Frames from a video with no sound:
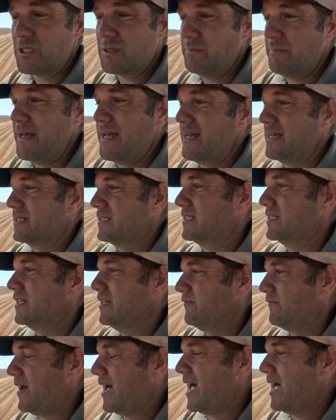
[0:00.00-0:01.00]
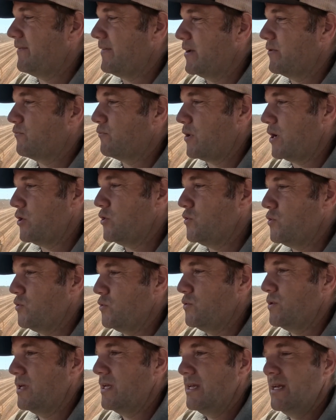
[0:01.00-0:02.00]
best if I have a
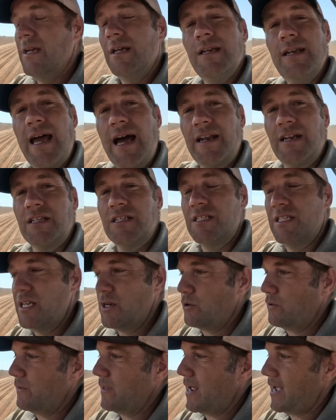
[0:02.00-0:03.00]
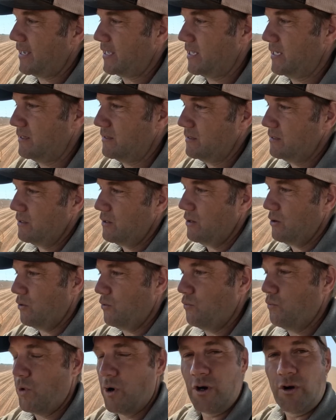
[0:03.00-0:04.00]
road down the center that I
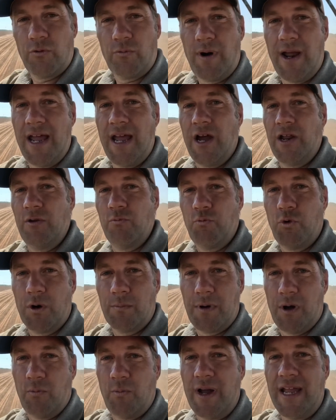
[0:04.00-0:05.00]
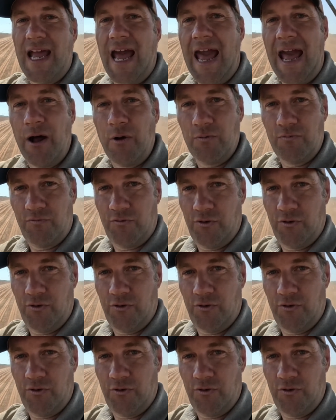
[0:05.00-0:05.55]
can work around and work my way out